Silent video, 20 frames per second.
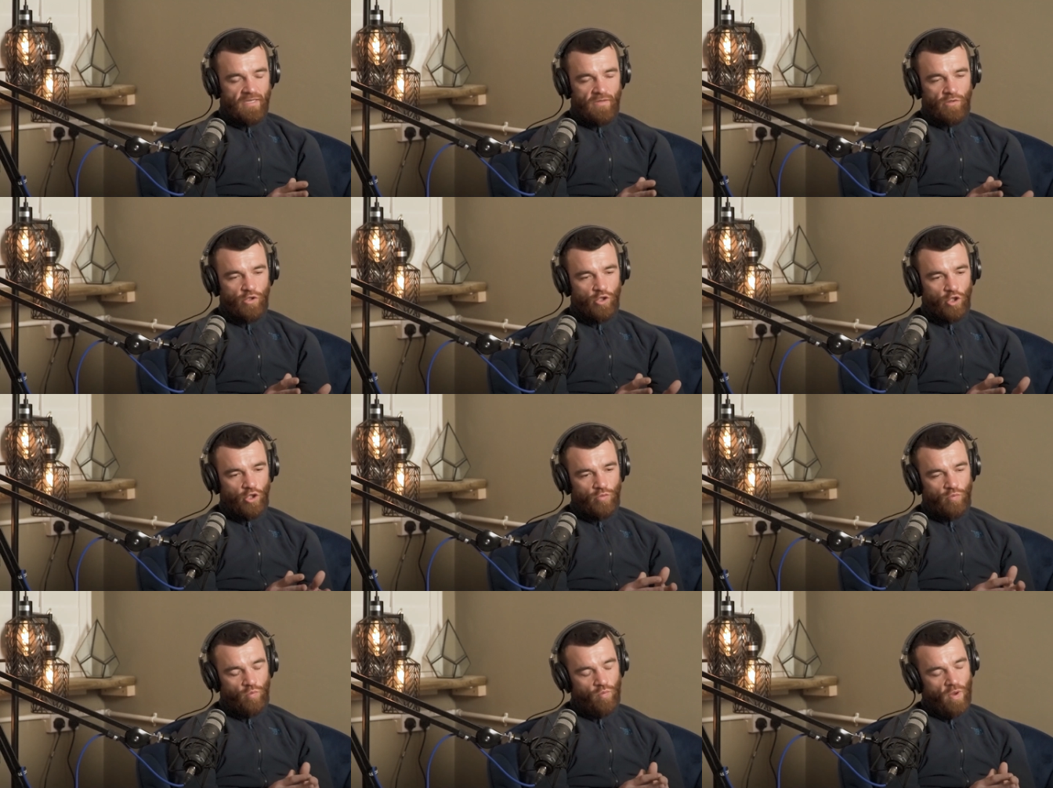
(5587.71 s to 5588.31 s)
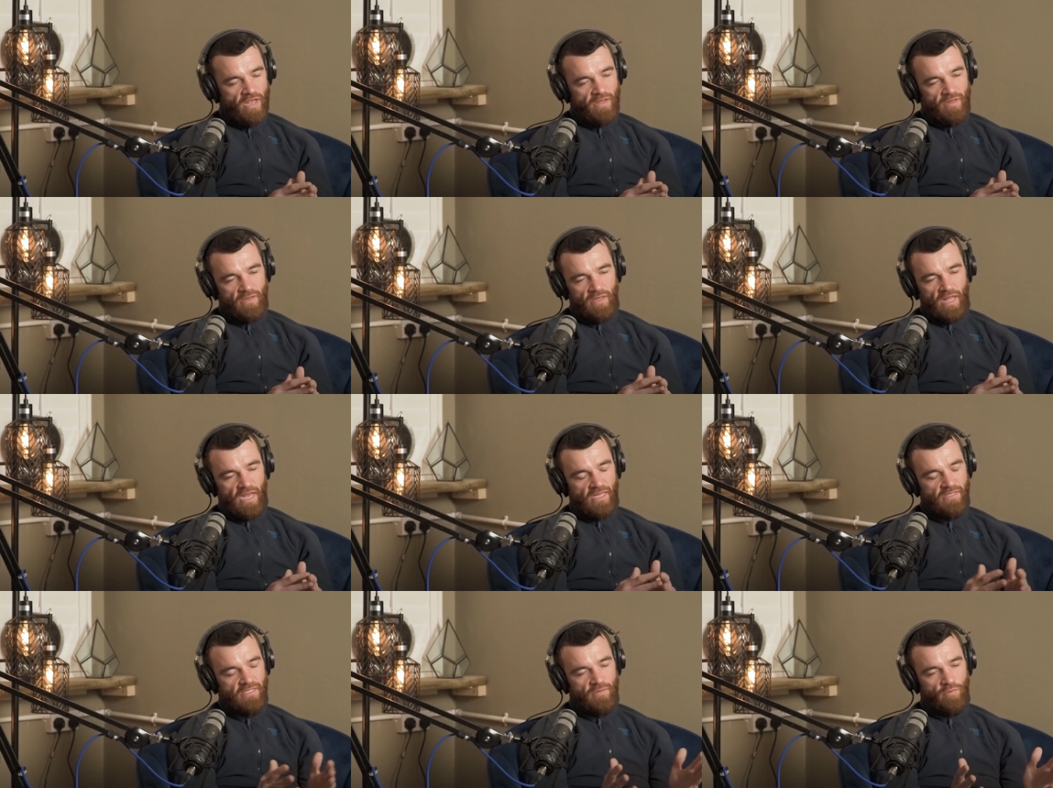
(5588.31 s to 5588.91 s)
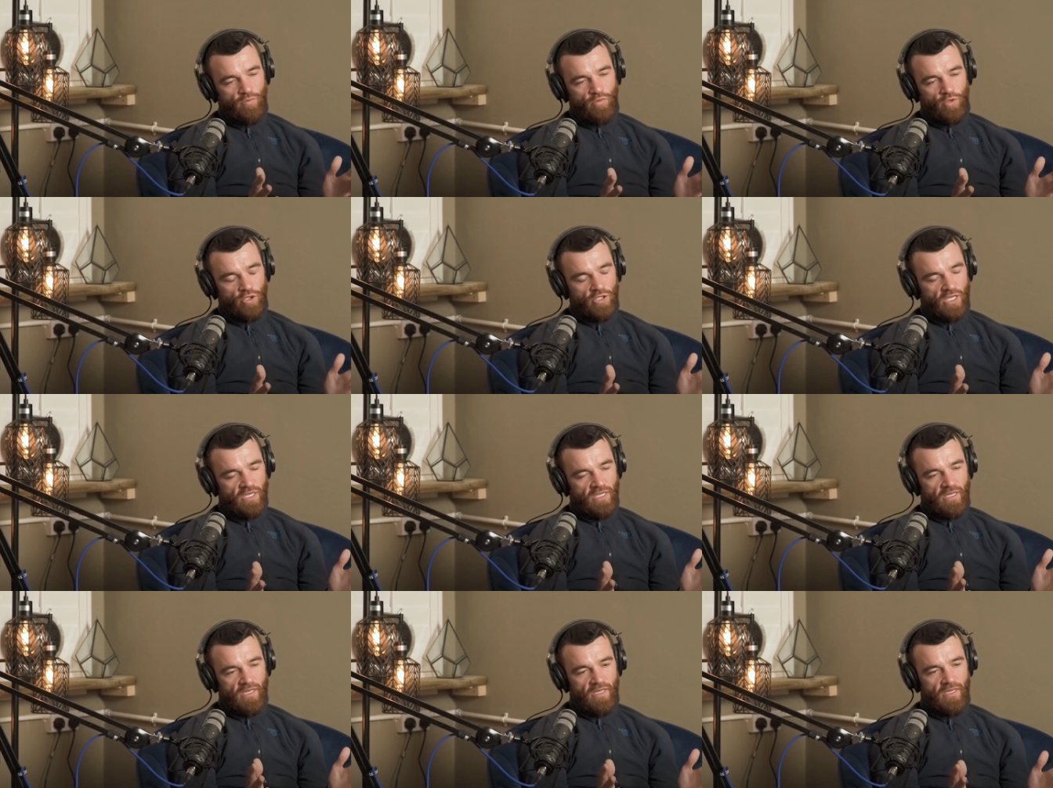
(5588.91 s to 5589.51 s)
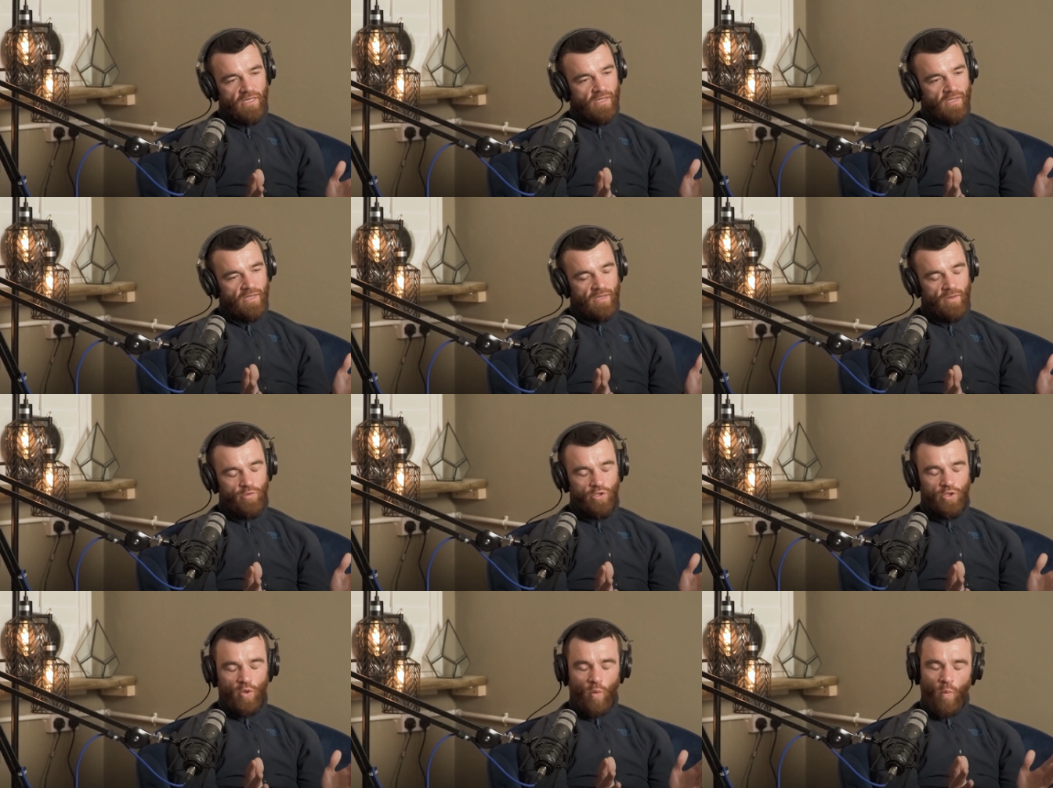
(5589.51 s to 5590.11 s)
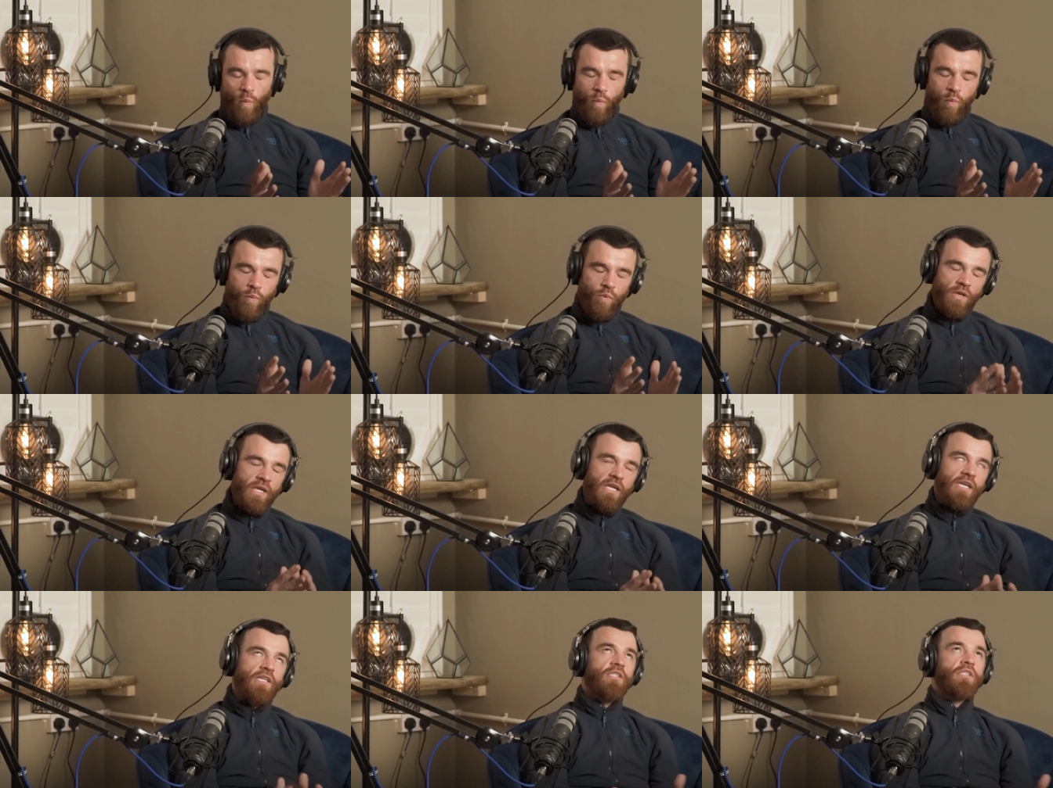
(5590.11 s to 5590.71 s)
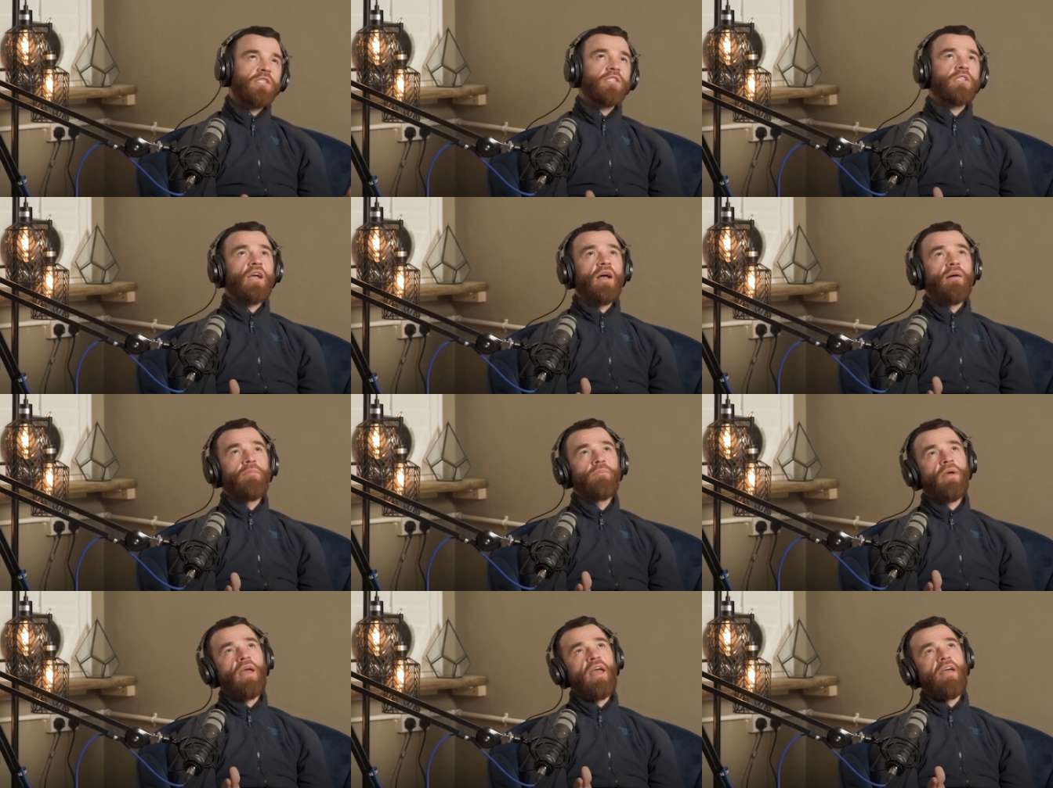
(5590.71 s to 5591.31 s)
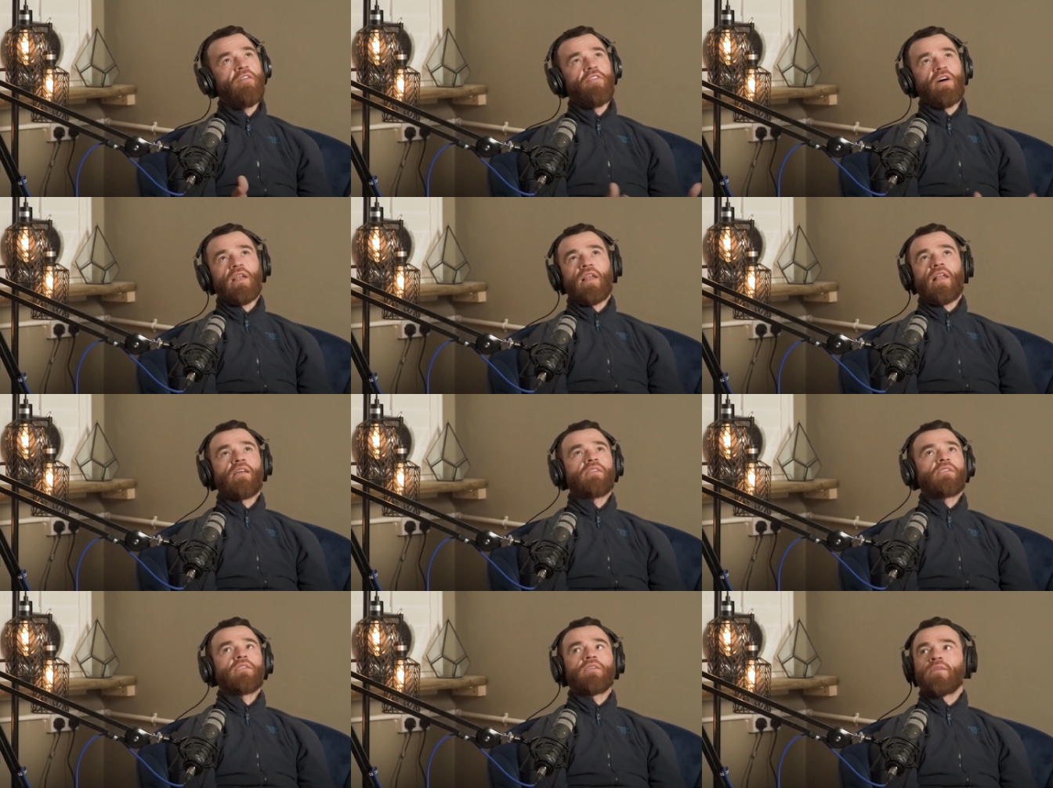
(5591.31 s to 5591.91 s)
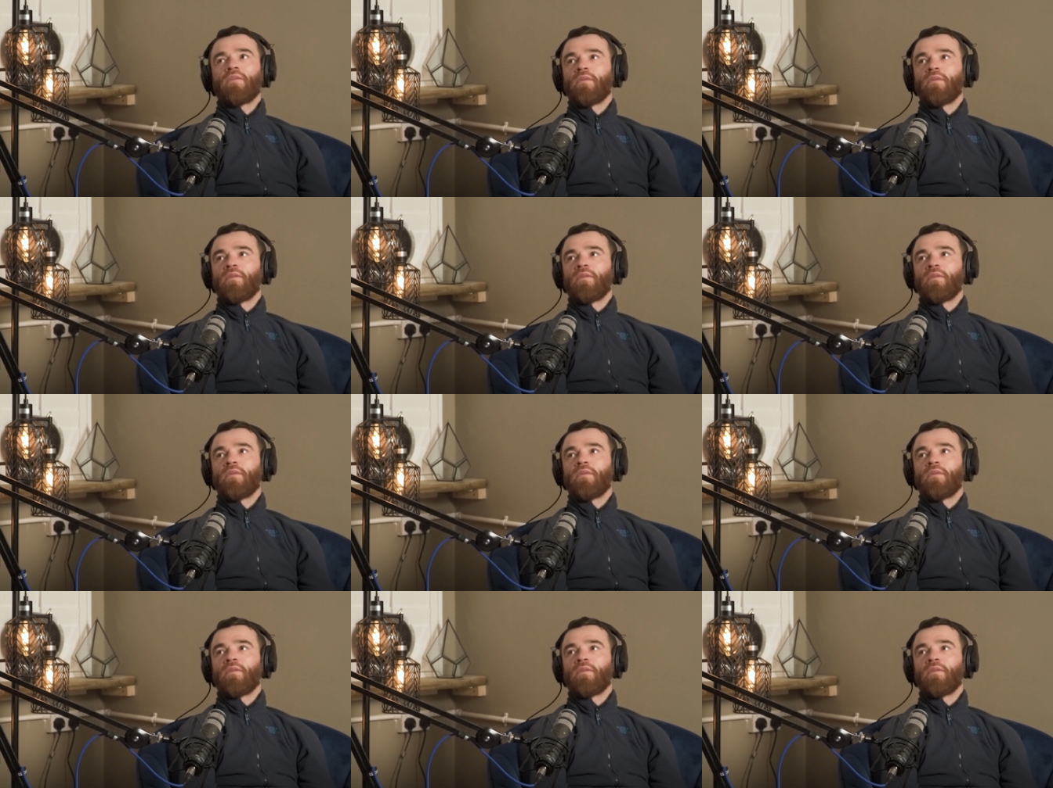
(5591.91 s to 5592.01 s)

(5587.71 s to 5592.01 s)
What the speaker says: it just went, lad, it was like, it was the weirdest camp ever, lad.